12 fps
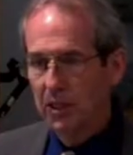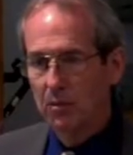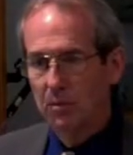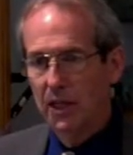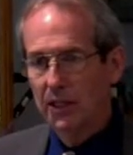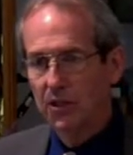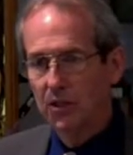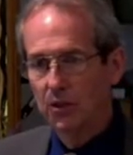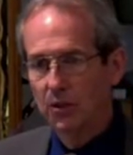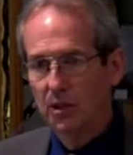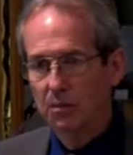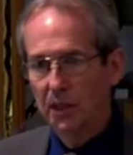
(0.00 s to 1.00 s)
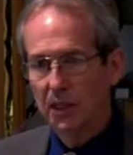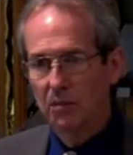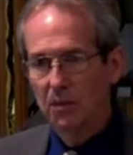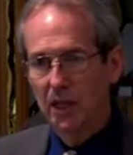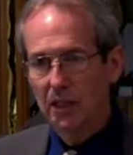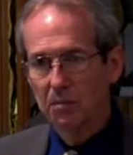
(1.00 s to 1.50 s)
like you and become
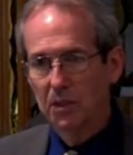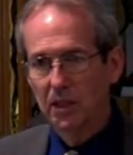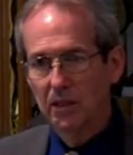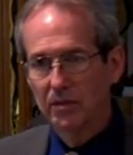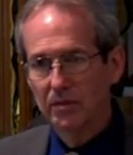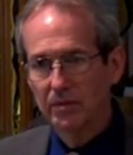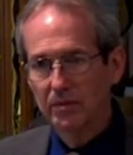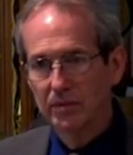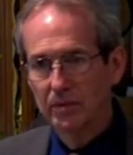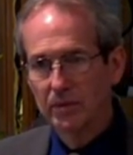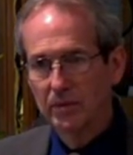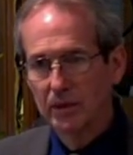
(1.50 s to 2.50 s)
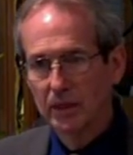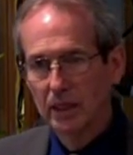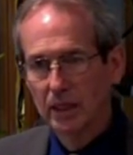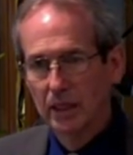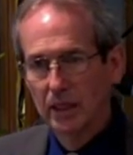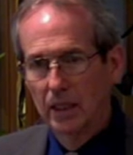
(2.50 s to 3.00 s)
like me.
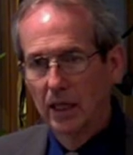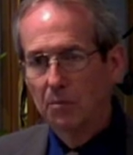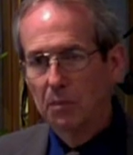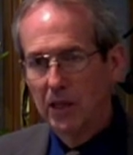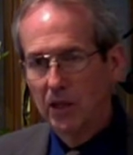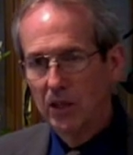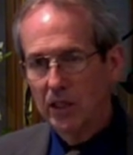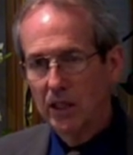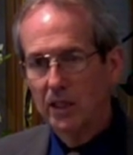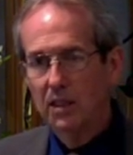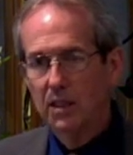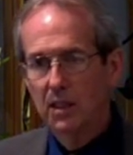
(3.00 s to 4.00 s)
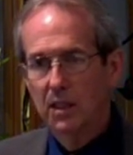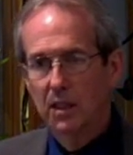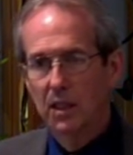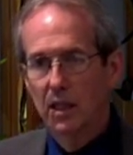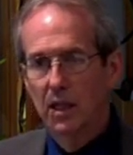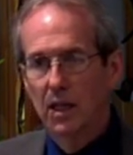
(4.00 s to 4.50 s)
American,
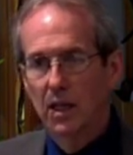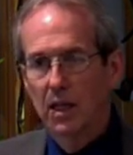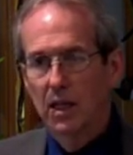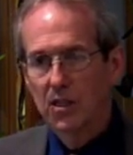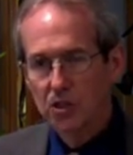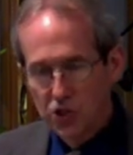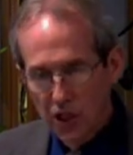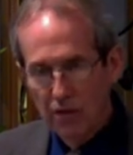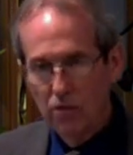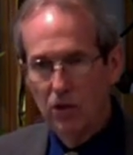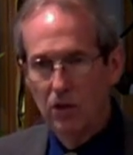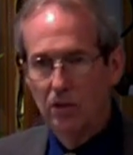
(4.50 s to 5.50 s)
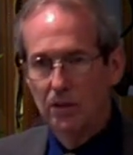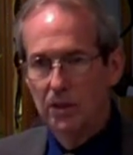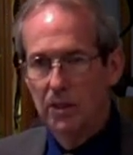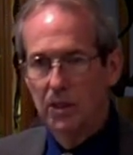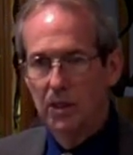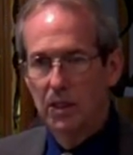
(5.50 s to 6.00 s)
in general,
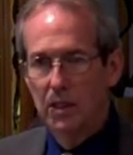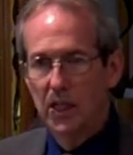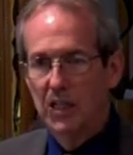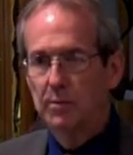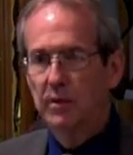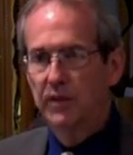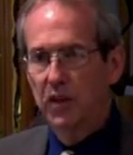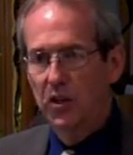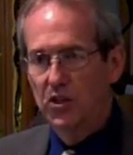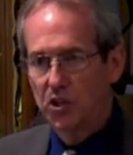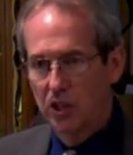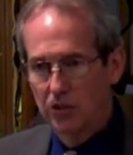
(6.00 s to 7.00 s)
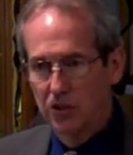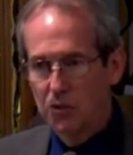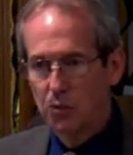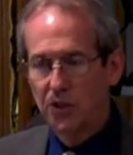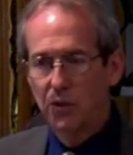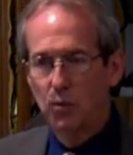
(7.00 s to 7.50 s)
has been very generous
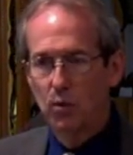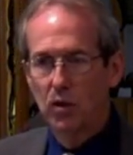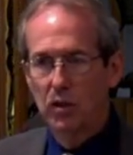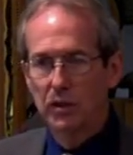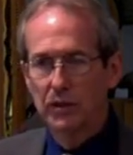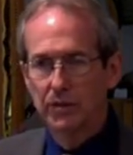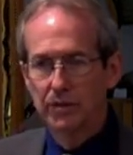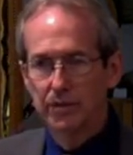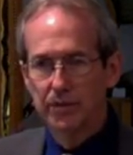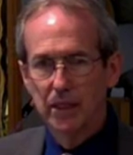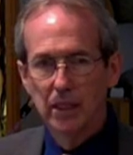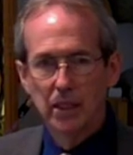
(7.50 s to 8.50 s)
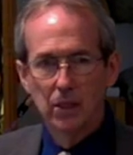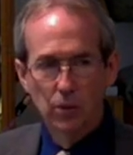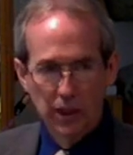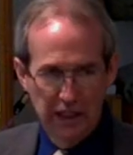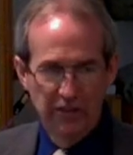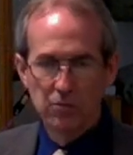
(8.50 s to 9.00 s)
with the world. We
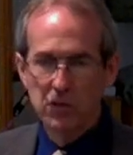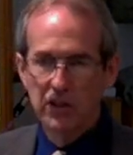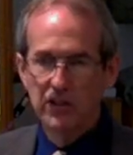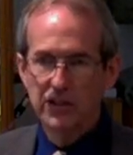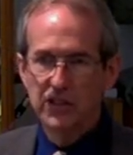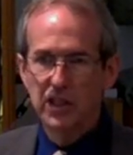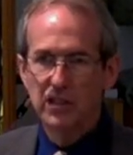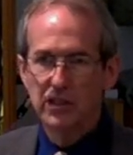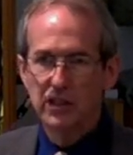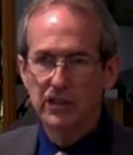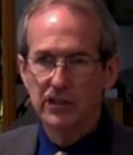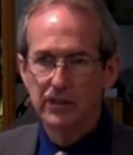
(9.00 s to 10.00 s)
give them our diseases.